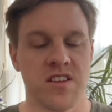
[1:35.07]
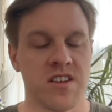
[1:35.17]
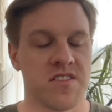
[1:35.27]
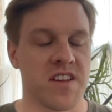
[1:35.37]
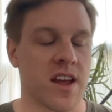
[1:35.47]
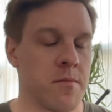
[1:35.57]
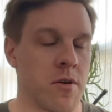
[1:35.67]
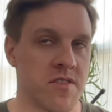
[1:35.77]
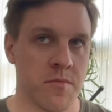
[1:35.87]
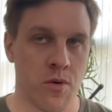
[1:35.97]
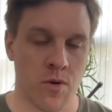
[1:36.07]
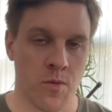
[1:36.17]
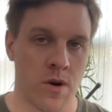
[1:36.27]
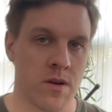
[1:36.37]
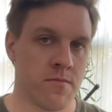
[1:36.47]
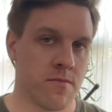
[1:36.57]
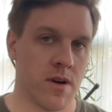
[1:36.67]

the second most important word,